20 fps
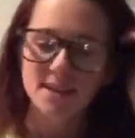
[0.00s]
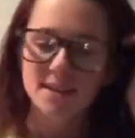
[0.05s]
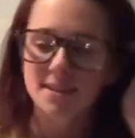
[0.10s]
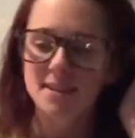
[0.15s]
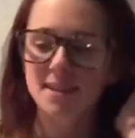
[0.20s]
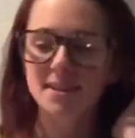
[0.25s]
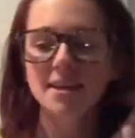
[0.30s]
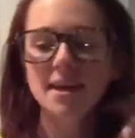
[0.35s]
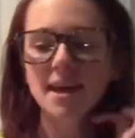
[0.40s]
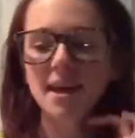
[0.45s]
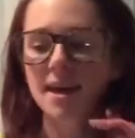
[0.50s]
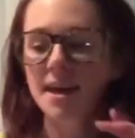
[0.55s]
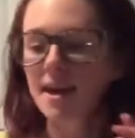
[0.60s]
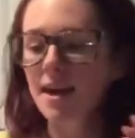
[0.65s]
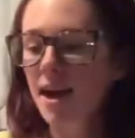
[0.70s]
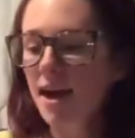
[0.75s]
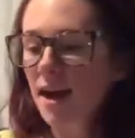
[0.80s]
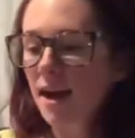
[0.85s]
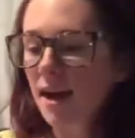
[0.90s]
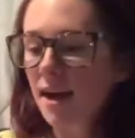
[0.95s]

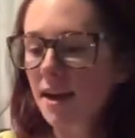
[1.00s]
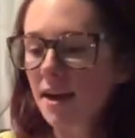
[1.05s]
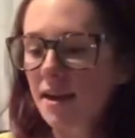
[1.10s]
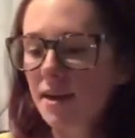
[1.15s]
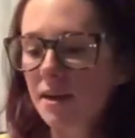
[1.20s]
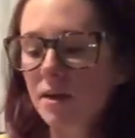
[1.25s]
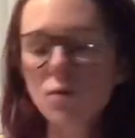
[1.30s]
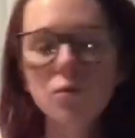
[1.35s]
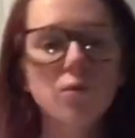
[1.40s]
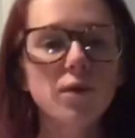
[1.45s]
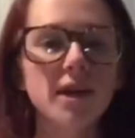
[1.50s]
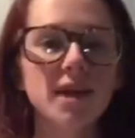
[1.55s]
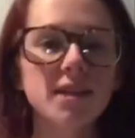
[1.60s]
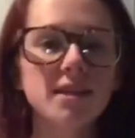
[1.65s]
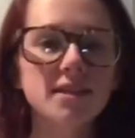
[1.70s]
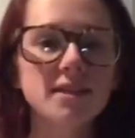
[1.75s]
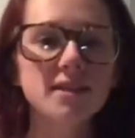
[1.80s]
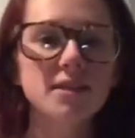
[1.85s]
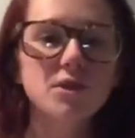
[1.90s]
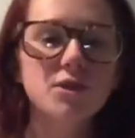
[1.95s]
Today I
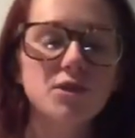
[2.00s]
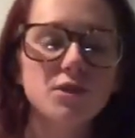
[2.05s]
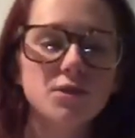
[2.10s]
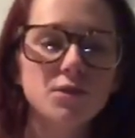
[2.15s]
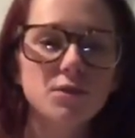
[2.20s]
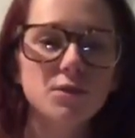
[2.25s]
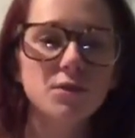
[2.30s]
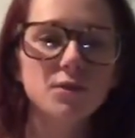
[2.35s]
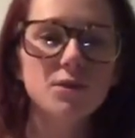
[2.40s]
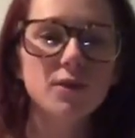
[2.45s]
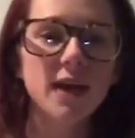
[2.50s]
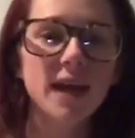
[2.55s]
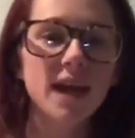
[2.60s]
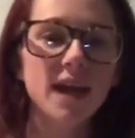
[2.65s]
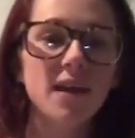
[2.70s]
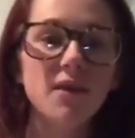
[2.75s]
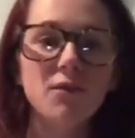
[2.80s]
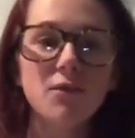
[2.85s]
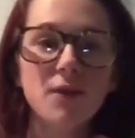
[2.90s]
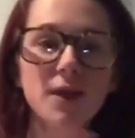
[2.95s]
went to
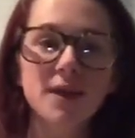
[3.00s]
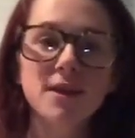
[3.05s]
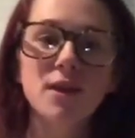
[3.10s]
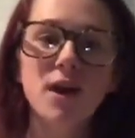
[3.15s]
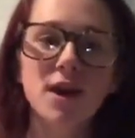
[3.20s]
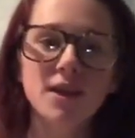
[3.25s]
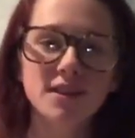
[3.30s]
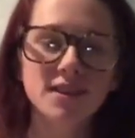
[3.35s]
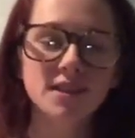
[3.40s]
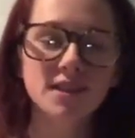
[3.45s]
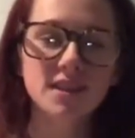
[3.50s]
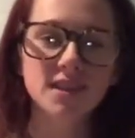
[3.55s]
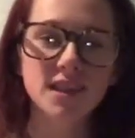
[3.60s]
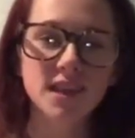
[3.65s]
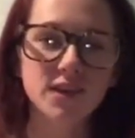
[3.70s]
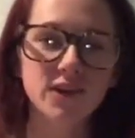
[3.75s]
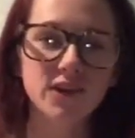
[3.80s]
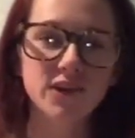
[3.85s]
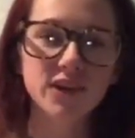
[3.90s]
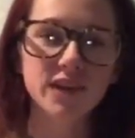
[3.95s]
a Rhea Lana's
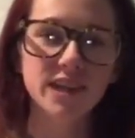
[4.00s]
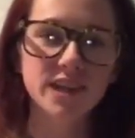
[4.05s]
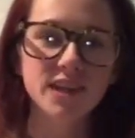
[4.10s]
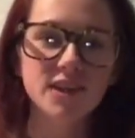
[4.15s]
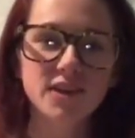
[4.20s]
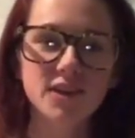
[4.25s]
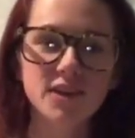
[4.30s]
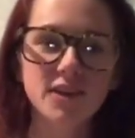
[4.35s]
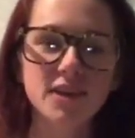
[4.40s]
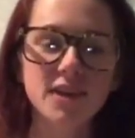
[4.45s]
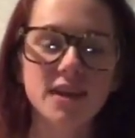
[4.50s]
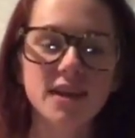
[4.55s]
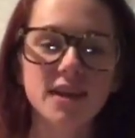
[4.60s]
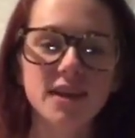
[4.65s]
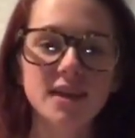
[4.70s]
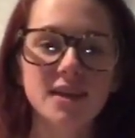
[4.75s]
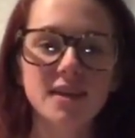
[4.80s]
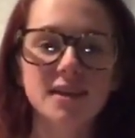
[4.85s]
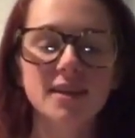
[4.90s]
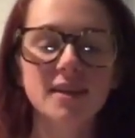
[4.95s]
sale here,
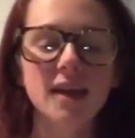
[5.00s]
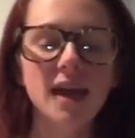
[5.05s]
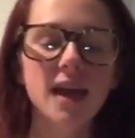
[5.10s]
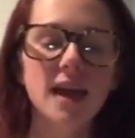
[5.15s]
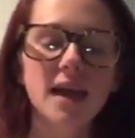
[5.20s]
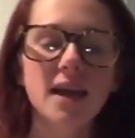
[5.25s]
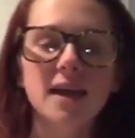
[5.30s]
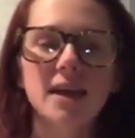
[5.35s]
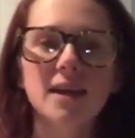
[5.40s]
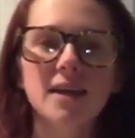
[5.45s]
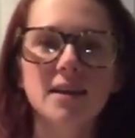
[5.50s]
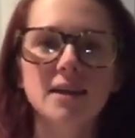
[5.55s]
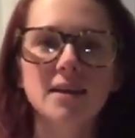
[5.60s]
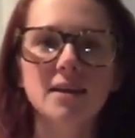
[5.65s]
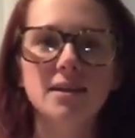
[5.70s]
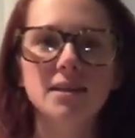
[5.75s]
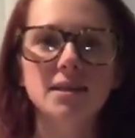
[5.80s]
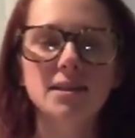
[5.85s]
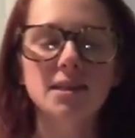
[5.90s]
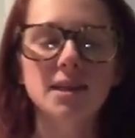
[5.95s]
and it
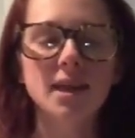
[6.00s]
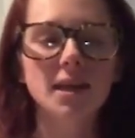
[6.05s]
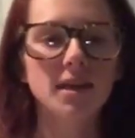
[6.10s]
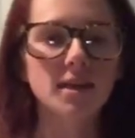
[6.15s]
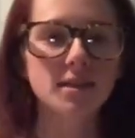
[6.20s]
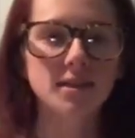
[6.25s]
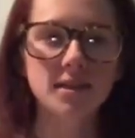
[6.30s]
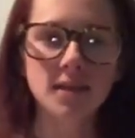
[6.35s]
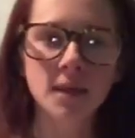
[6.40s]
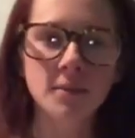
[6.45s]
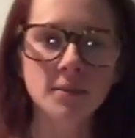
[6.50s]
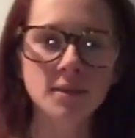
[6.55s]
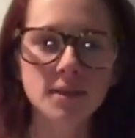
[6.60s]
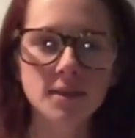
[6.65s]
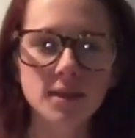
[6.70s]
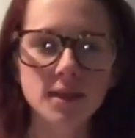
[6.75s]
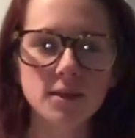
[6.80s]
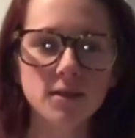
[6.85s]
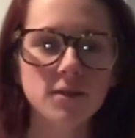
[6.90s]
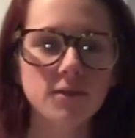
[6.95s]
is a consignment
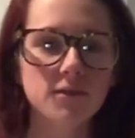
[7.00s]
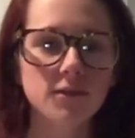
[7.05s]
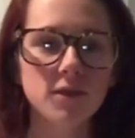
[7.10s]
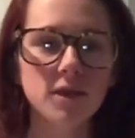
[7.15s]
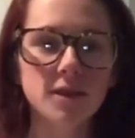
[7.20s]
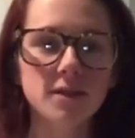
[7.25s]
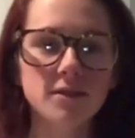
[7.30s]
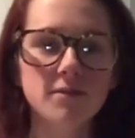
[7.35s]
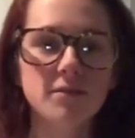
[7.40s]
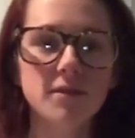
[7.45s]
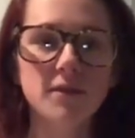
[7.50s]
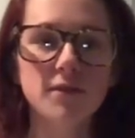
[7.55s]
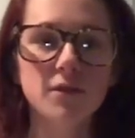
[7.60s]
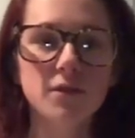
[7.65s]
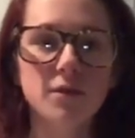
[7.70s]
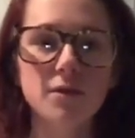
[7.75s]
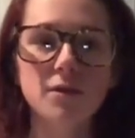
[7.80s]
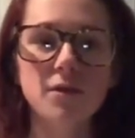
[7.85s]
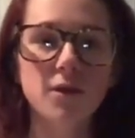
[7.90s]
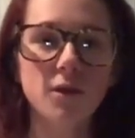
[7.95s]
sale. If you guys have
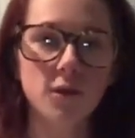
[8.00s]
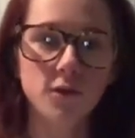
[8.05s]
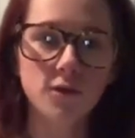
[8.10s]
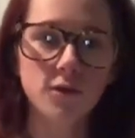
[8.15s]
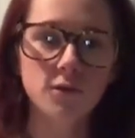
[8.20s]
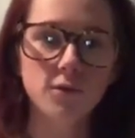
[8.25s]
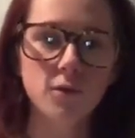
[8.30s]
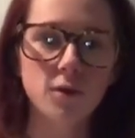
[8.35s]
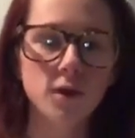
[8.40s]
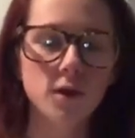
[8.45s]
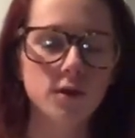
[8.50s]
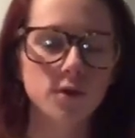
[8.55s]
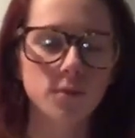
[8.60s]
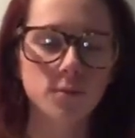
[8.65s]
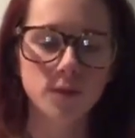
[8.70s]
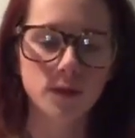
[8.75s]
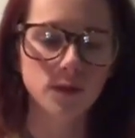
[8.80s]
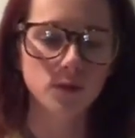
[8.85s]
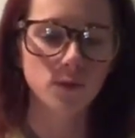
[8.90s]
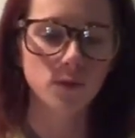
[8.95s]
never heard of one or
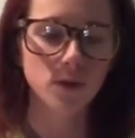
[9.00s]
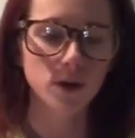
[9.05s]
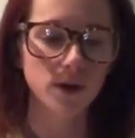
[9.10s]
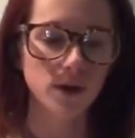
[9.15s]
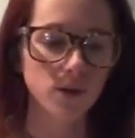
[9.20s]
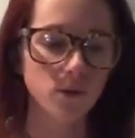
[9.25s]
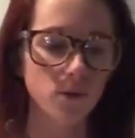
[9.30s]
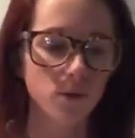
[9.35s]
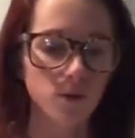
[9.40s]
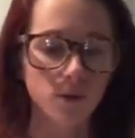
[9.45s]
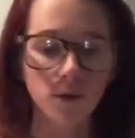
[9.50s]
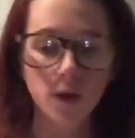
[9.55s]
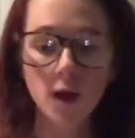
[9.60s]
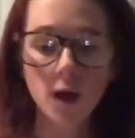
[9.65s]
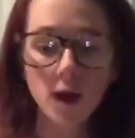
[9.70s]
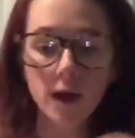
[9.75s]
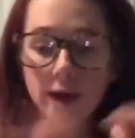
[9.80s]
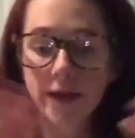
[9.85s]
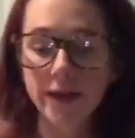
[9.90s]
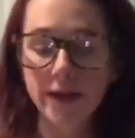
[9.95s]
been to one or
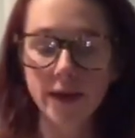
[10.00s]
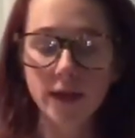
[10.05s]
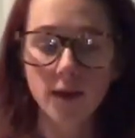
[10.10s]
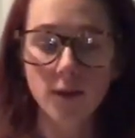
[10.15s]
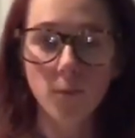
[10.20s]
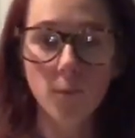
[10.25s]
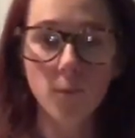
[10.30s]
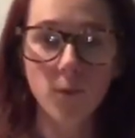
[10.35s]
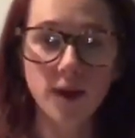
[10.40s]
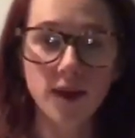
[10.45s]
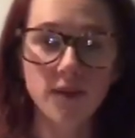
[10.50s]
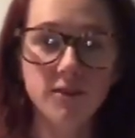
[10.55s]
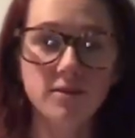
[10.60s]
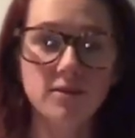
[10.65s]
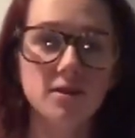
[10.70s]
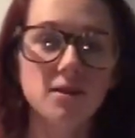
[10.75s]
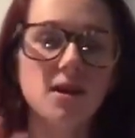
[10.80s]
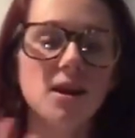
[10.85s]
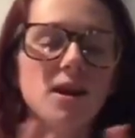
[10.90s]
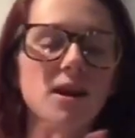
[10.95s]

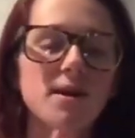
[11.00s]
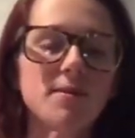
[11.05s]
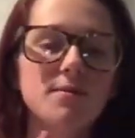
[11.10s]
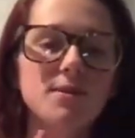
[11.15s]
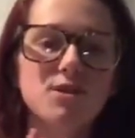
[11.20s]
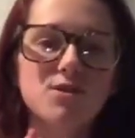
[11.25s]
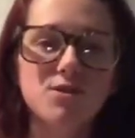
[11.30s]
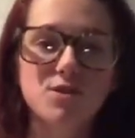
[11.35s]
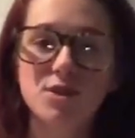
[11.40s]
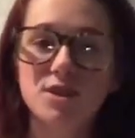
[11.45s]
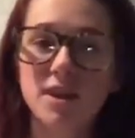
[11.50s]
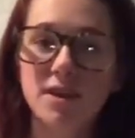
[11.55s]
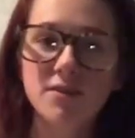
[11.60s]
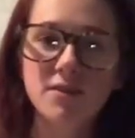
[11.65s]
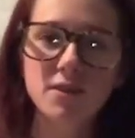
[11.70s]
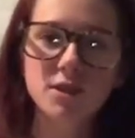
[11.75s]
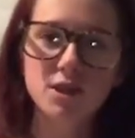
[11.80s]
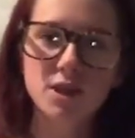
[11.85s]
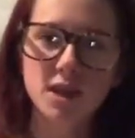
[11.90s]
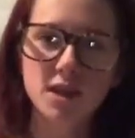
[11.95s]
whatever, um, you should
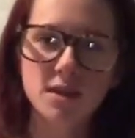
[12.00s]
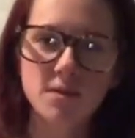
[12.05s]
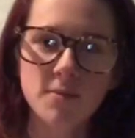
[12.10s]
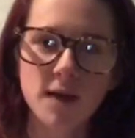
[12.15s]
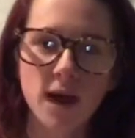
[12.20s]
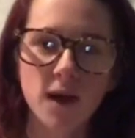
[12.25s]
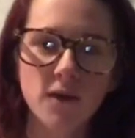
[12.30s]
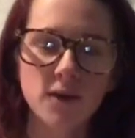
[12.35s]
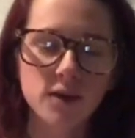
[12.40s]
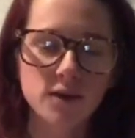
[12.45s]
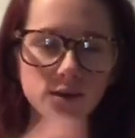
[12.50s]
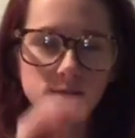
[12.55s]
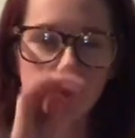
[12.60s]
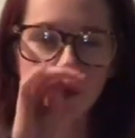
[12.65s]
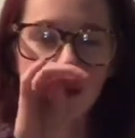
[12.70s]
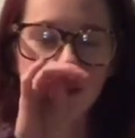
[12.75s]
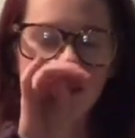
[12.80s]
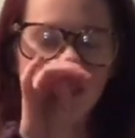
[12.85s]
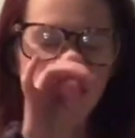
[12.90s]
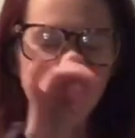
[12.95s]
definitely check them out in your
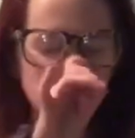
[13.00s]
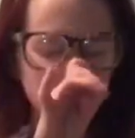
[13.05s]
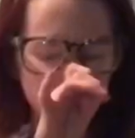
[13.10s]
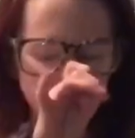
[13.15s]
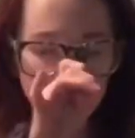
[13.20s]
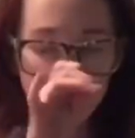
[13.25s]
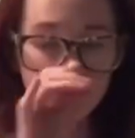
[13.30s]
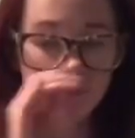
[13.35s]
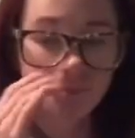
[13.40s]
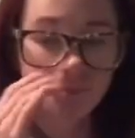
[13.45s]
area.